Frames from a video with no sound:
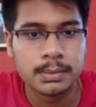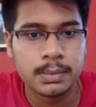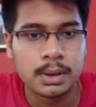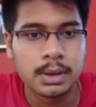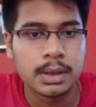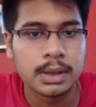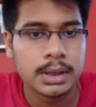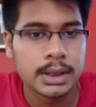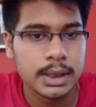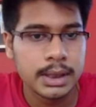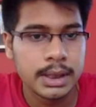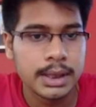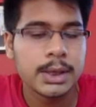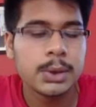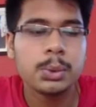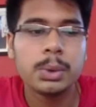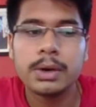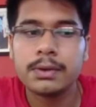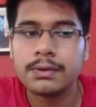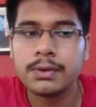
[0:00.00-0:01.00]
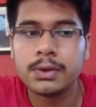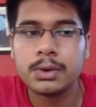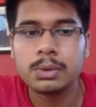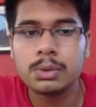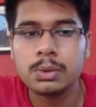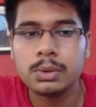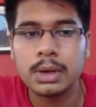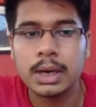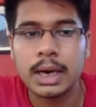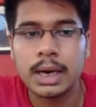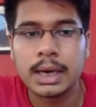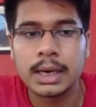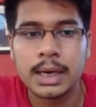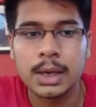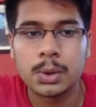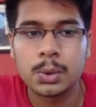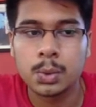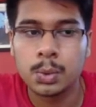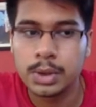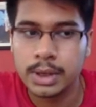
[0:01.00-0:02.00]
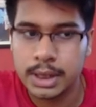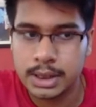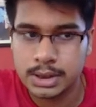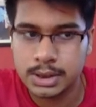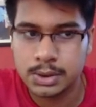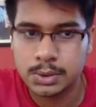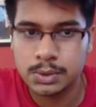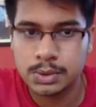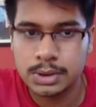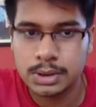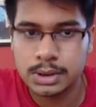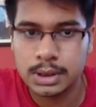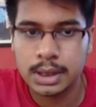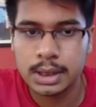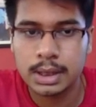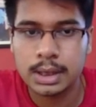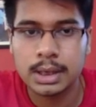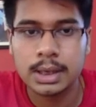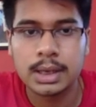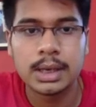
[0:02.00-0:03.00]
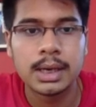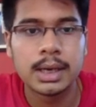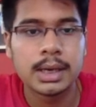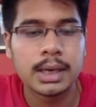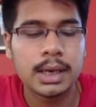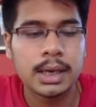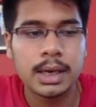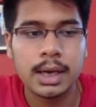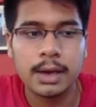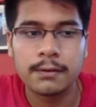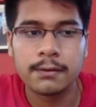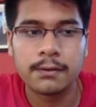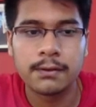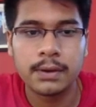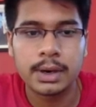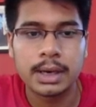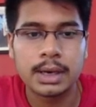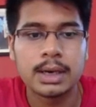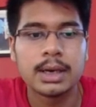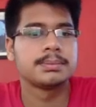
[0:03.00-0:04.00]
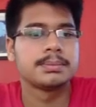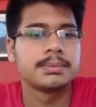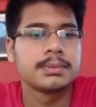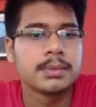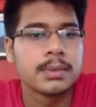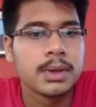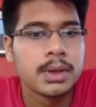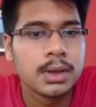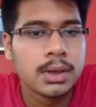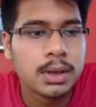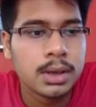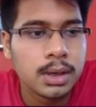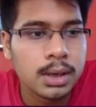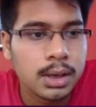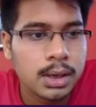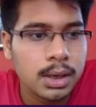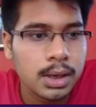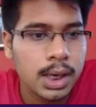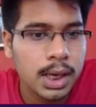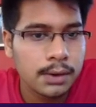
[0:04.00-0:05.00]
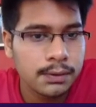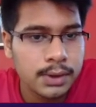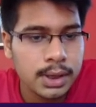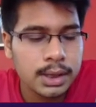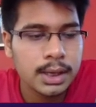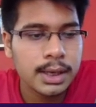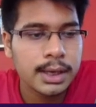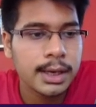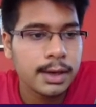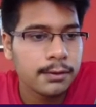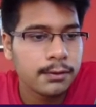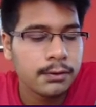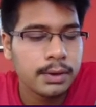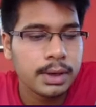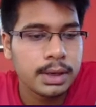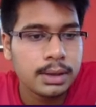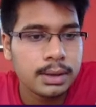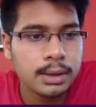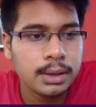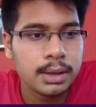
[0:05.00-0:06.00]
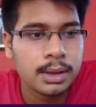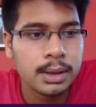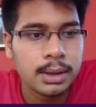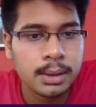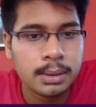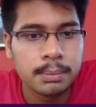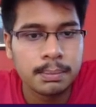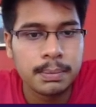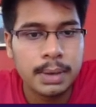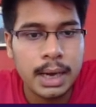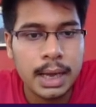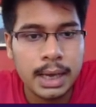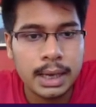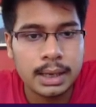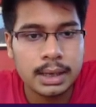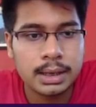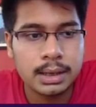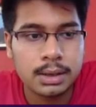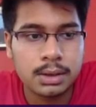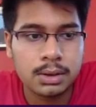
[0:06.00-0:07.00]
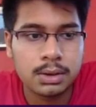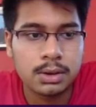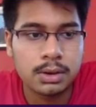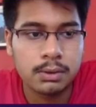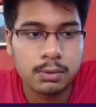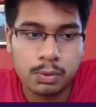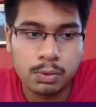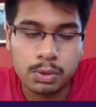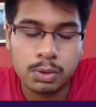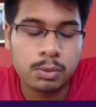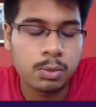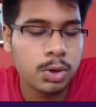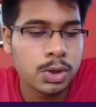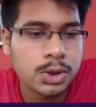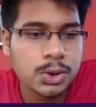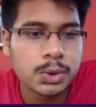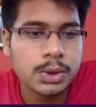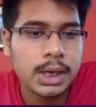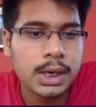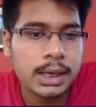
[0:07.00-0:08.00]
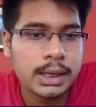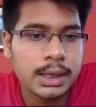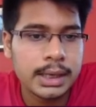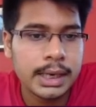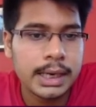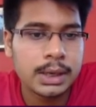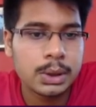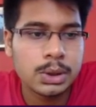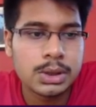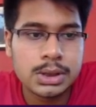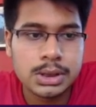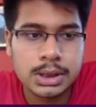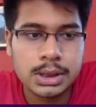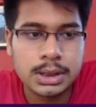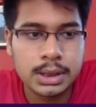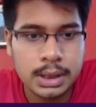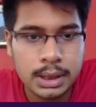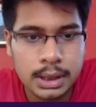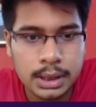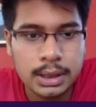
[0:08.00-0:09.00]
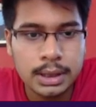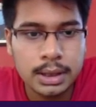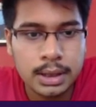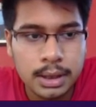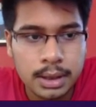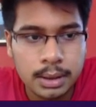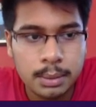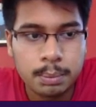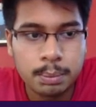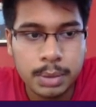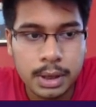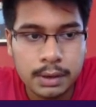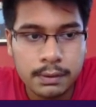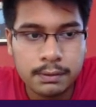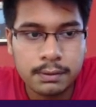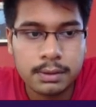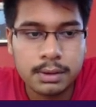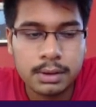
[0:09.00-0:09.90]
King into f2, and now queen h2 check, king f1. After king f1, black wants to take the knight on g3, but